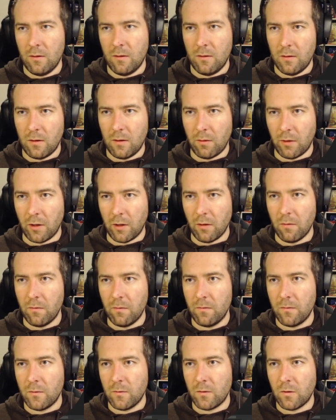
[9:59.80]
There we go.
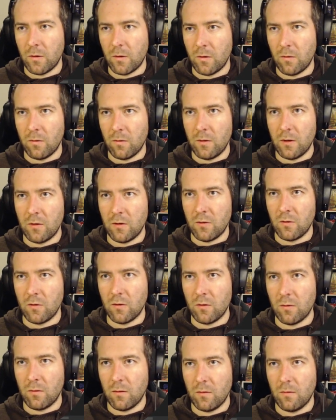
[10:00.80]
So this
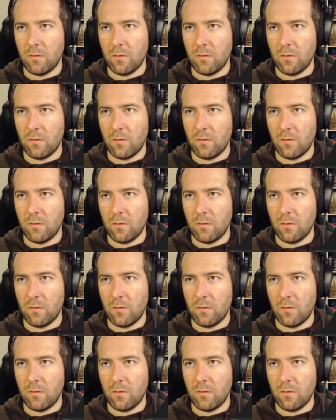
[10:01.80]
should